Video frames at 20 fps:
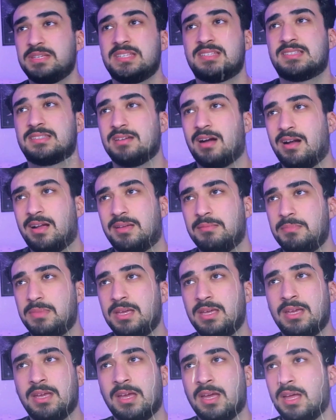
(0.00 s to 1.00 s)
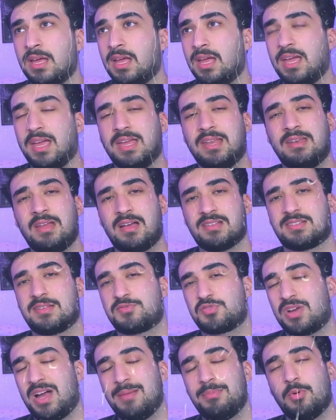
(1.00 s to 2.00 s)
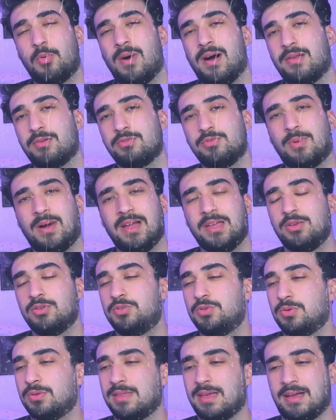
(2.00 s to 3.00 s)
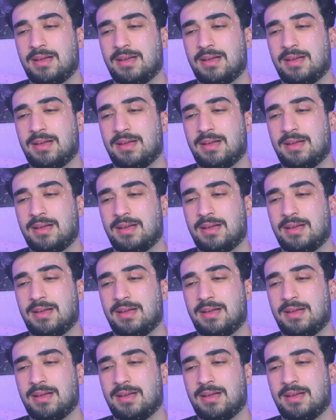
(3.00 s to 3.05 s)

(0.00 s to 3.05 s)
be stalking me and not subscribing. Why you do